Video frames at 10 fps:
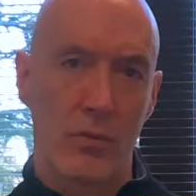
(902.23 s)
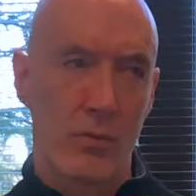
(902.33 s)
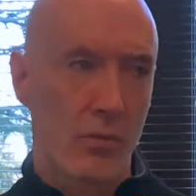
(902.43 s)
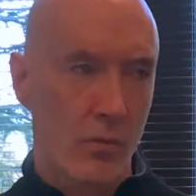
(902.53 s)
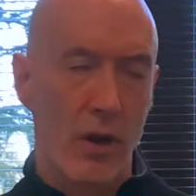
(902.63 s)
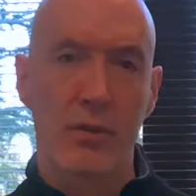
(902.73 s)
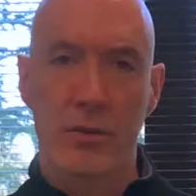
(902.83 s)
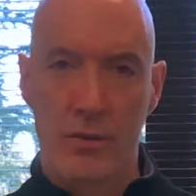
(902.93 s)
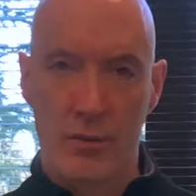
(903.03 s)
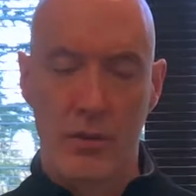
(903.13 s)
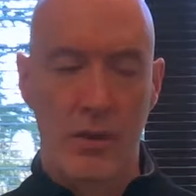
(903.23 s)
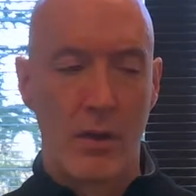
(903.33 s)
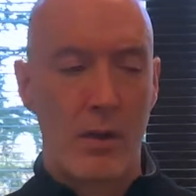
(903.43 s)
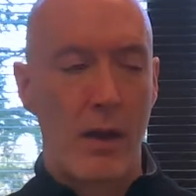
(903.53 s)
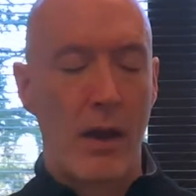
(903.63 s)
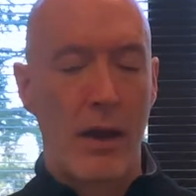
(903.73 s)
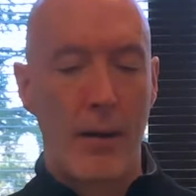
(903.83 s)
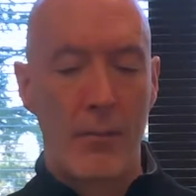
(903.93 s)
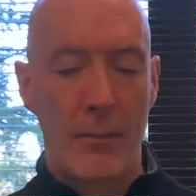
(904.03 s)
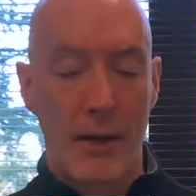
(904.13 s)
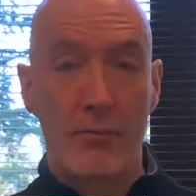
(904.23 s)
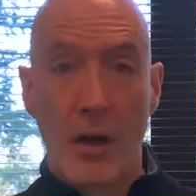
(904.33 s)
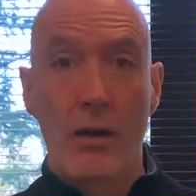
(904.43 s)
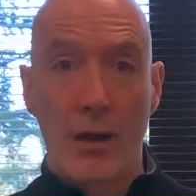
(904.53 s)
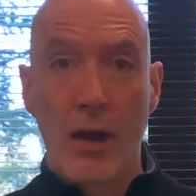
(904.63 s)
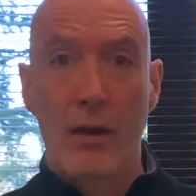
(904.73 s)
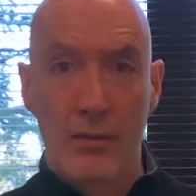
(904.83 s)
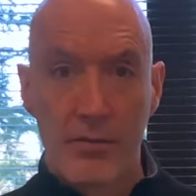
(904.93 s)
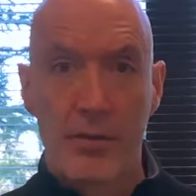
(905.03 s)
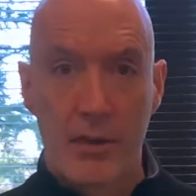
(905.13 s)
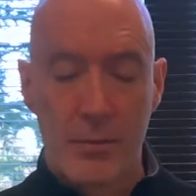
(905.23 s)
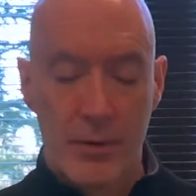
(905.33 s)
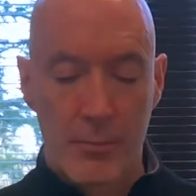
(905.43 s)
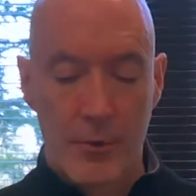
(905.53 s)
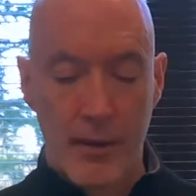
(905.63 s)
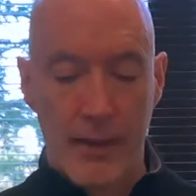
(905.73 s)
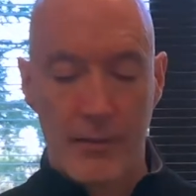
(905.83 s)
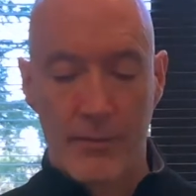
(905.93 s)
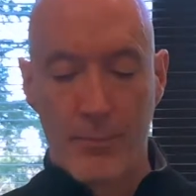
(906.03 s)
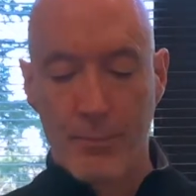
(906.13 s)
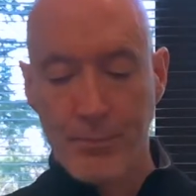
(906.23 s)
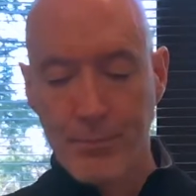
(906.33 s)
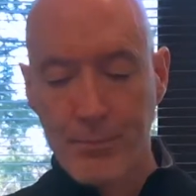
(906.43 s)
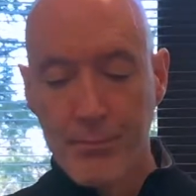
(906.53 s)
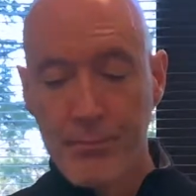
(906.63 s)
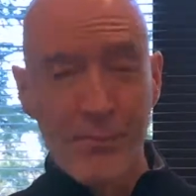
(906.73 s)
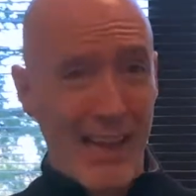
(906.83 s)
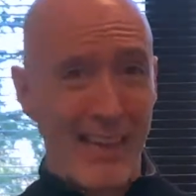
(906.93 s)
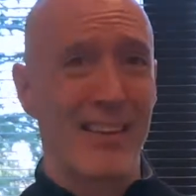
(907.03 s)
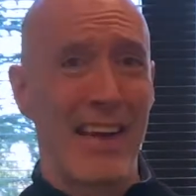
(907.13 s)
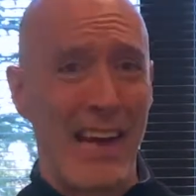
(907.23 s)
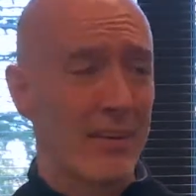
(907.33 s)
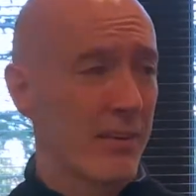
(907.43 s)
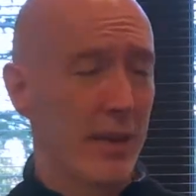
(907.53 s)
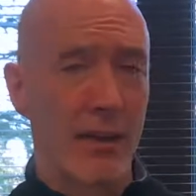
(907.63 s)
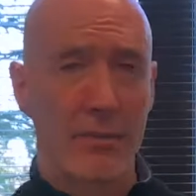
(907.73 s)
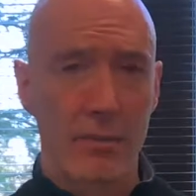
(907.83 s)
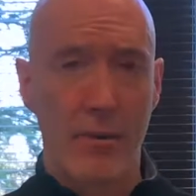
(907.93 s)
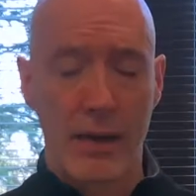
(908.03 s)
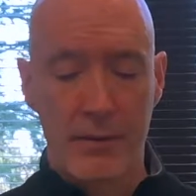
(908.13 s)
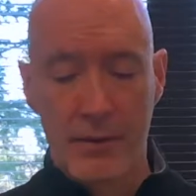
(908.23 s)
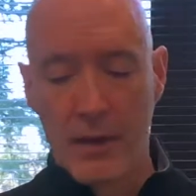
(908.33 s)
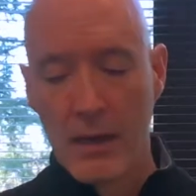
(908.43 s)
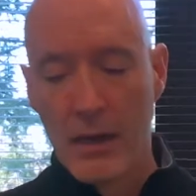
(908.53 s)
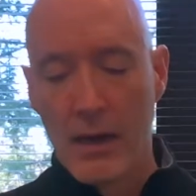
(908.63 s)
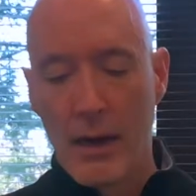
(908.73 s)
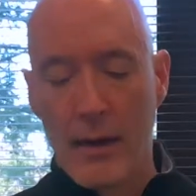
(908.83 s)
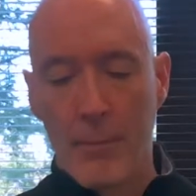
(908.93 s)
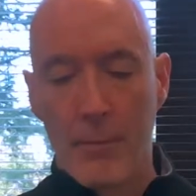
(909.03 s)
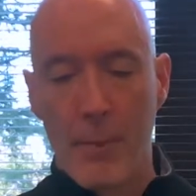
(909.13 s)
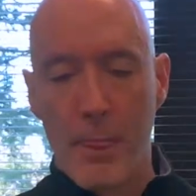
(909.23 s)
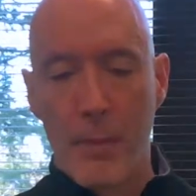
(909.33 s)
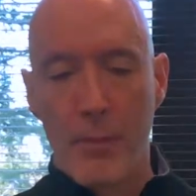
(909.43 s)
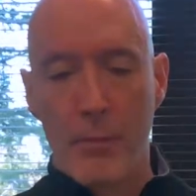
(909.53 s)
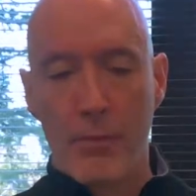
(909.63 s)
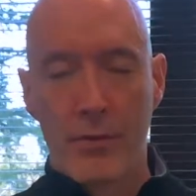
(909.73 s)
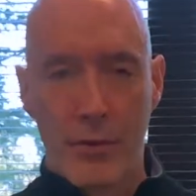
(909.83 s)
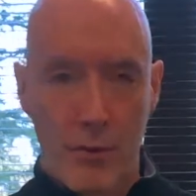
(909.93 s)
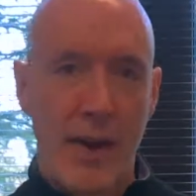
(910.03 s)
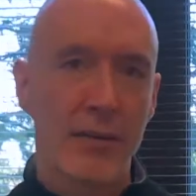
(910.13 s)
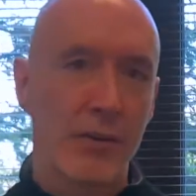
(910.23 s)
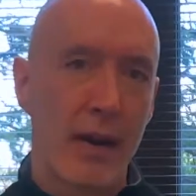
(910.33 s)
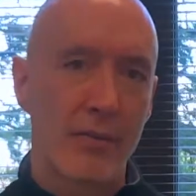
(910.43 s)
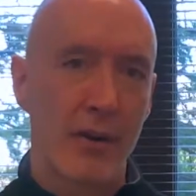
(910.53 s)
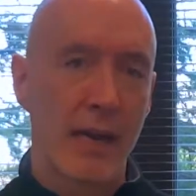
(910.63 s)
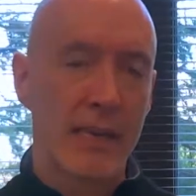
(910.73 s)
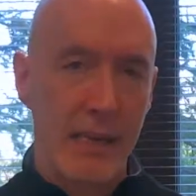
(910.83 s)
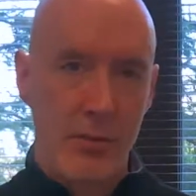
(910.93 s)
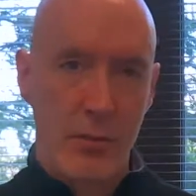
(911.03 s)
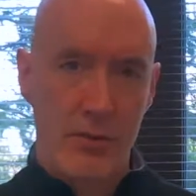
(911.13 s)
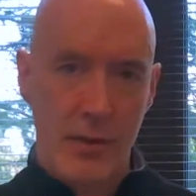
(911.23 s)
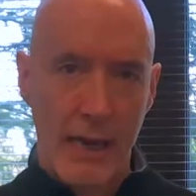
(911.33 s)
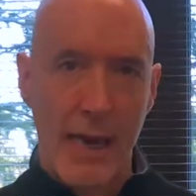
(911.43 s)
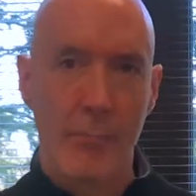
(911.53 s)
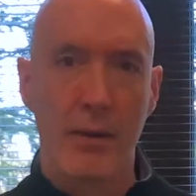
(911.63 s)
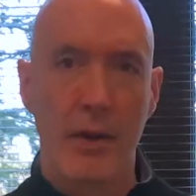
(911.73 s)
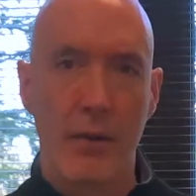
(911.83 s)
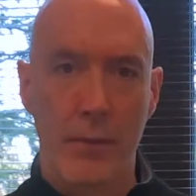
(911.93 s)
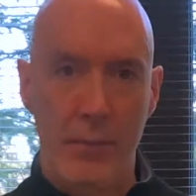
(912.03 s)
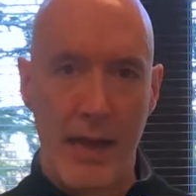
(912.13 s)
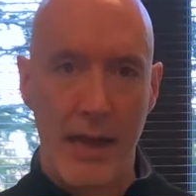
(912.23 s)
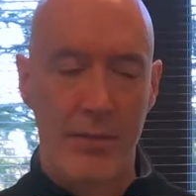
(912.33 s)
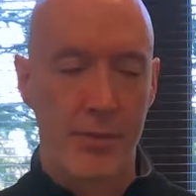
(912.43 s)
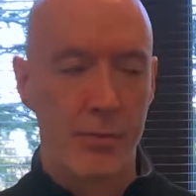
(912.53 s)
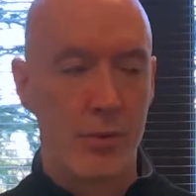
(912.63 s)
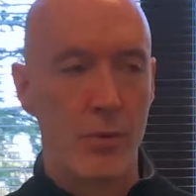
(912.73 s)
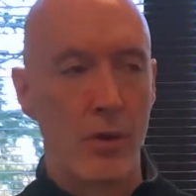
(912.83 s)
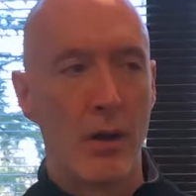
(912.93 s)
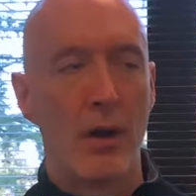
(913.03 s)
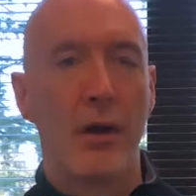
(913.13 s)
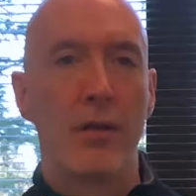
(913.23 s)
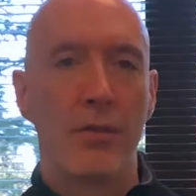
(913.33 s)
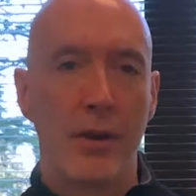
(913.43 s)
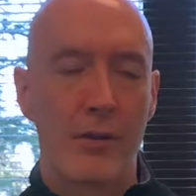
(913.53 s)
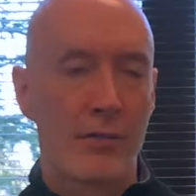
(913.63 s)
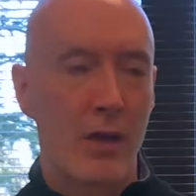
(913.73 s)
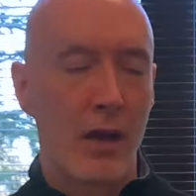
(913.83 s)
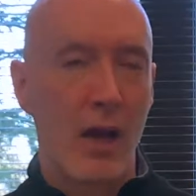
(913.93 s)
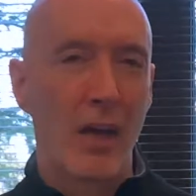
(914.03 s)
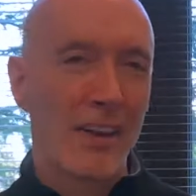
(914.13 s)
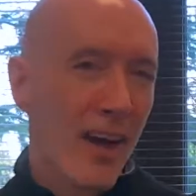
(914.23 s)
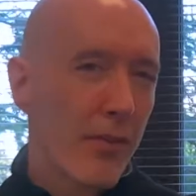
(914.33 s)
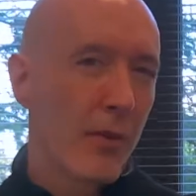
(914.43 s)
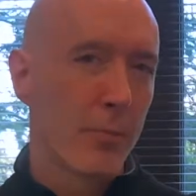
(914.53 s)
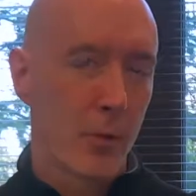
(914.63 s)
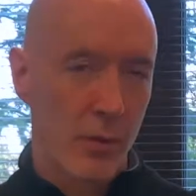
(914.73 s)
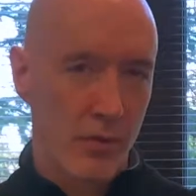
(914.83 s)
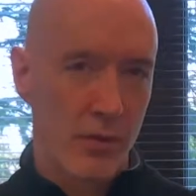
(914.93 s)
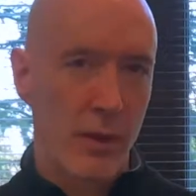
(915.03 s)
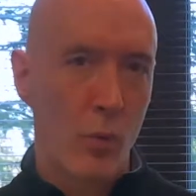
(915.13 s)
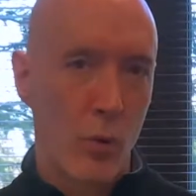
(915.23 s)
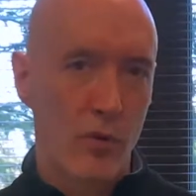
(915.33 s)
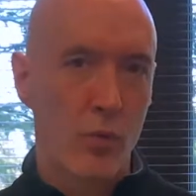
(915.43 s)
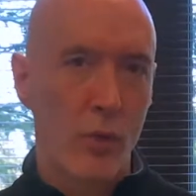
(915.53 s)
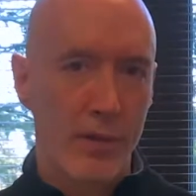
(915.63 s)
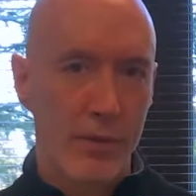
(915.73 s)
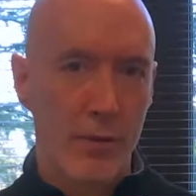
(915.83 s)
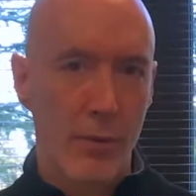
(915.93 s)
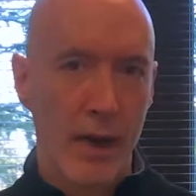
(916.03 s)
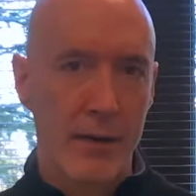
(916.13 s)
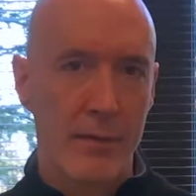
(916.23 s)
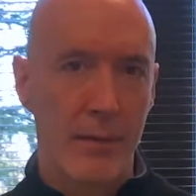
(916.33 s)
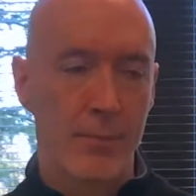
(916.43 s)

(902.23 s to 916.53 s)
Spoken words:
structures, and I've done a lot of Shakespearean plays as an actor and as a director, the director has an idea of what's going to happen on the path through. There's another person that works with the director.